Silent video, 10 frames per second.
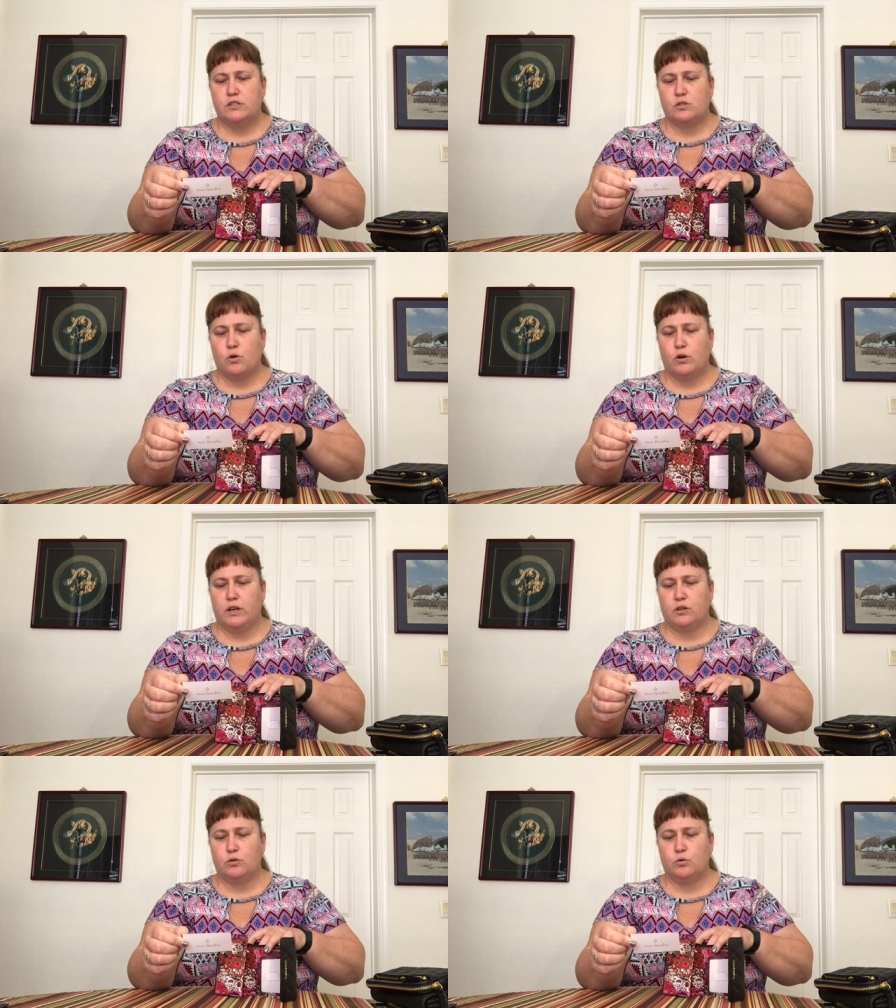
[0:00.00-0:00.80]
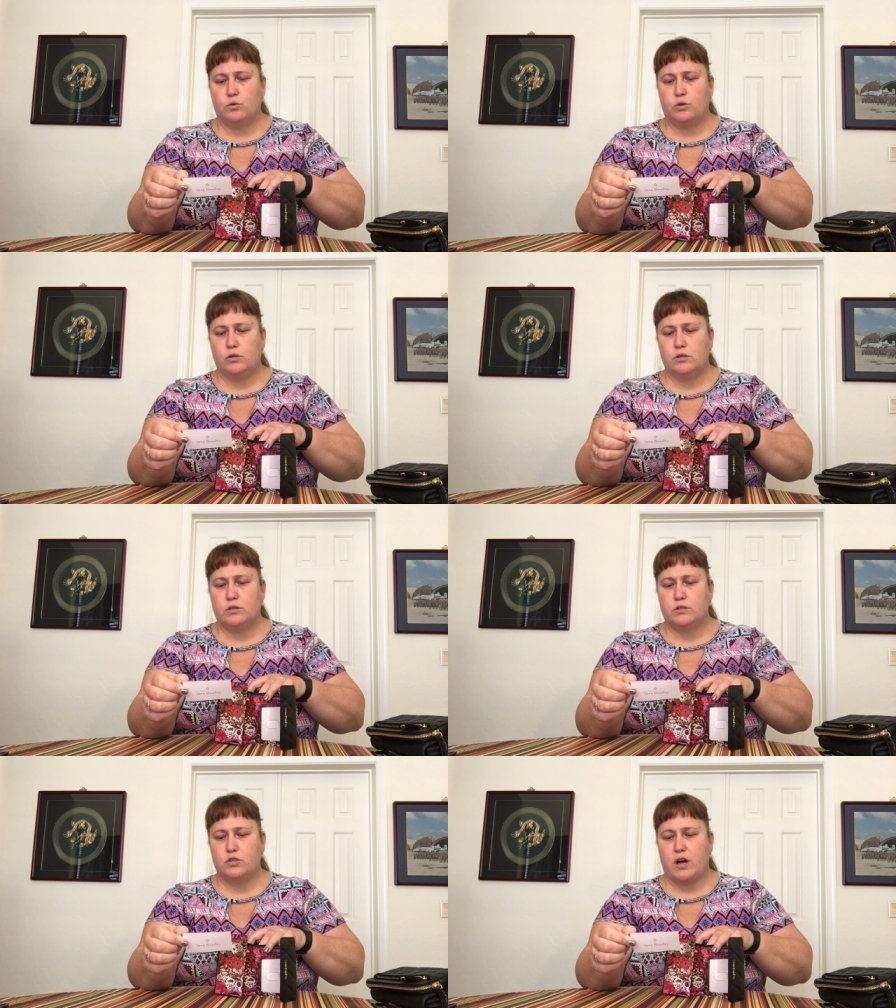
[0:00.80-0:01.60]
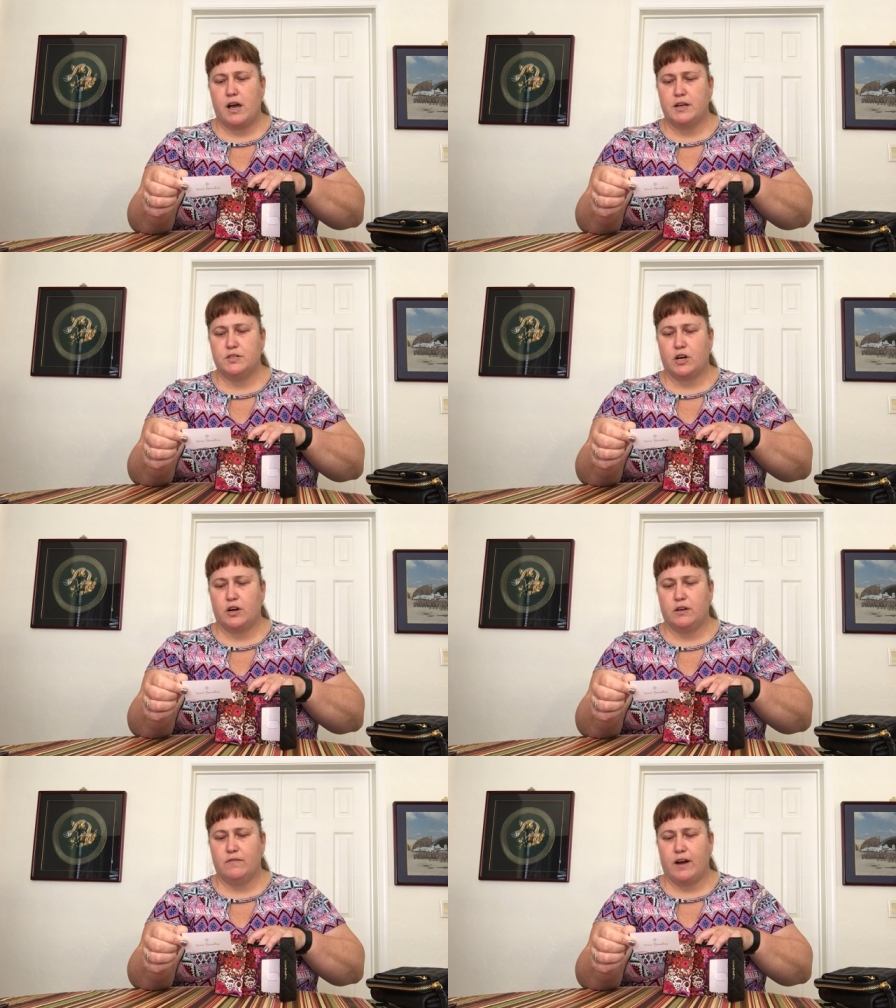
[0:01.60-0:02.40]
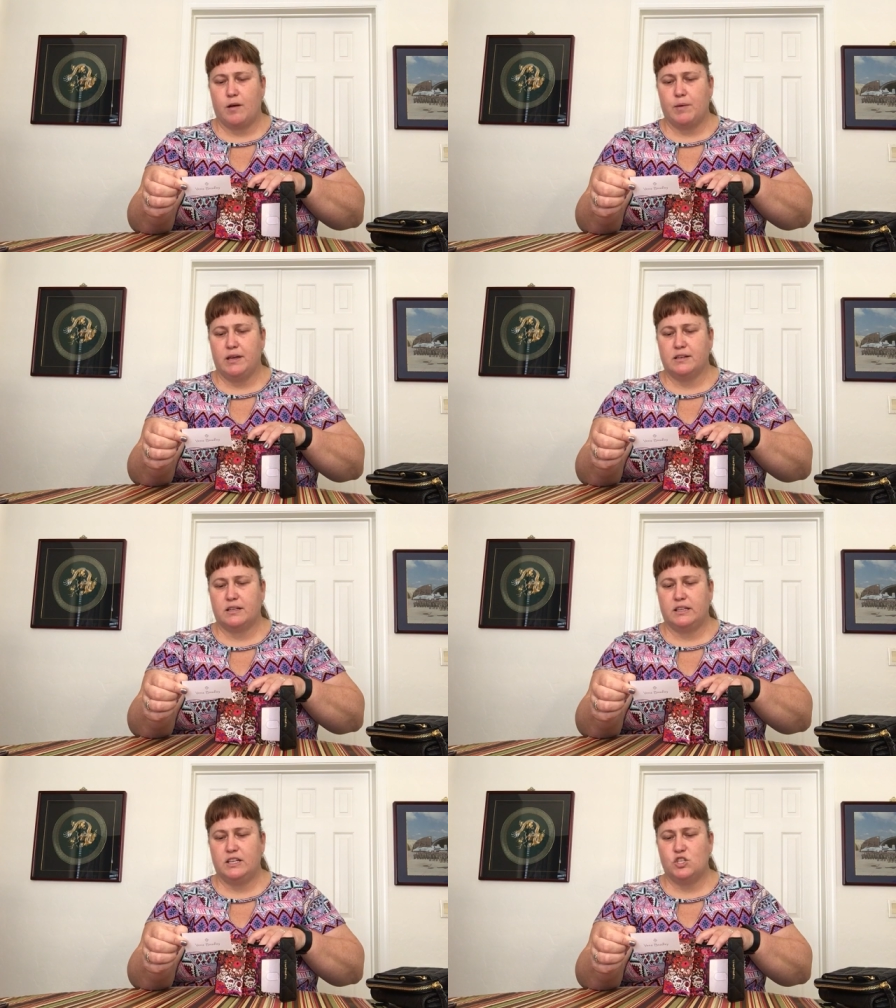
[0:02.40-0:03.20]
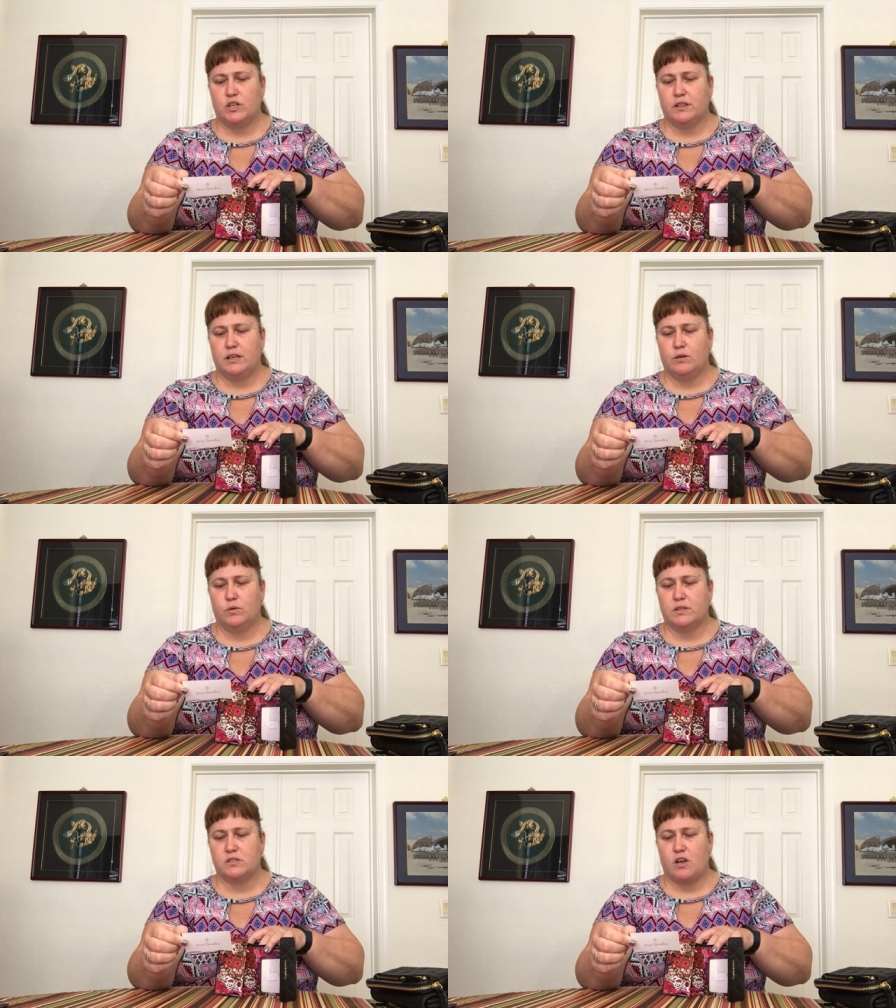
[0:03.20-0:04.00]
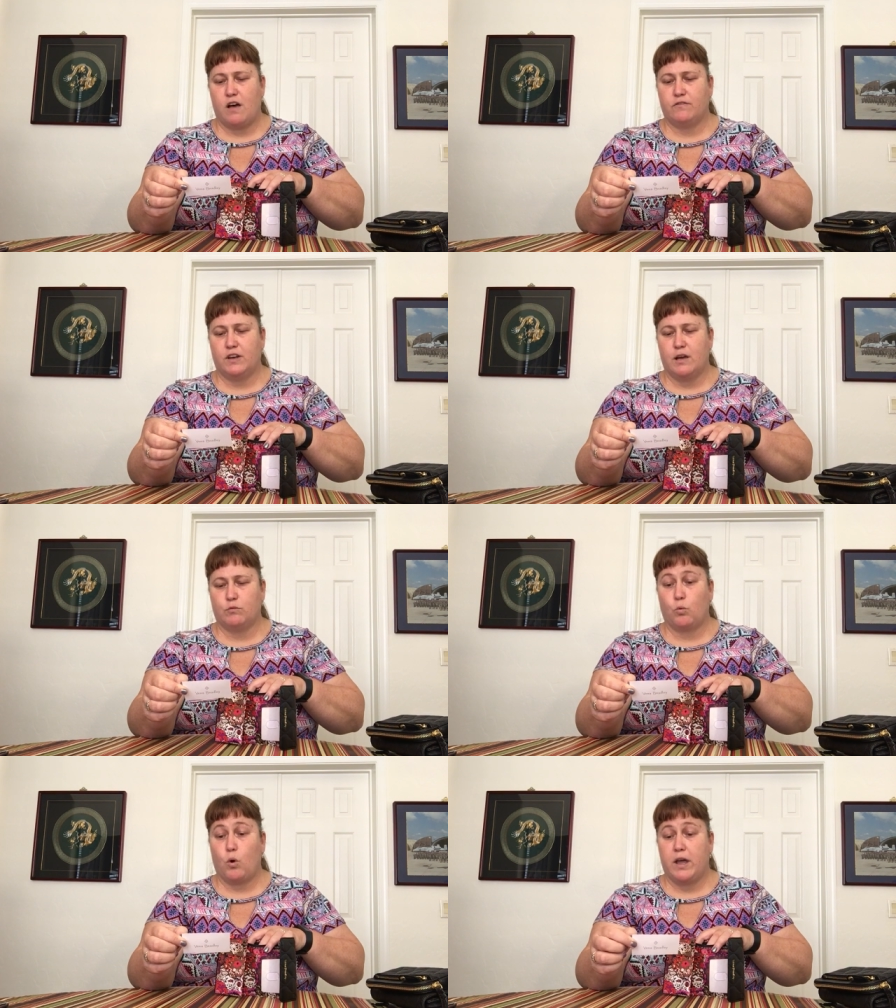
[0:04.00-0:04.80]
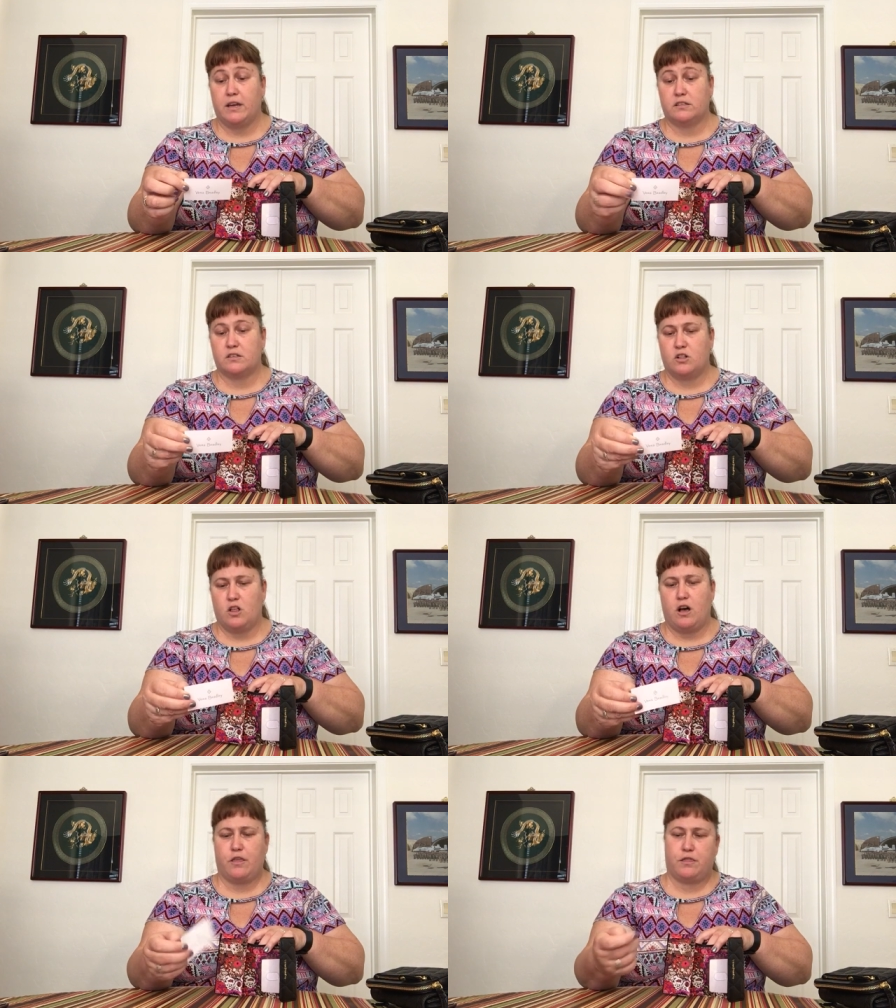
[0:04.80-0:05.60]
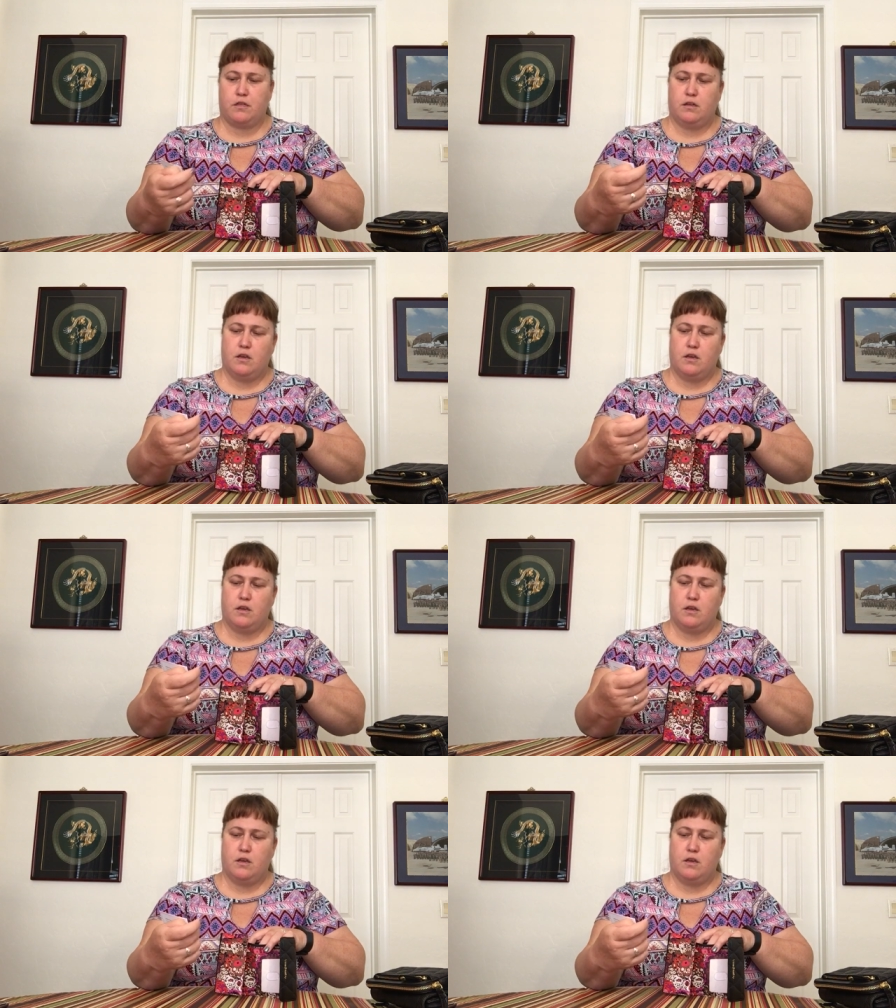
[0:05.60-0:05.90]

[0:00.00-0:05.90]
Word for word: Store in cool, dry, dark environment. Clean gently with soft, damp white cloth.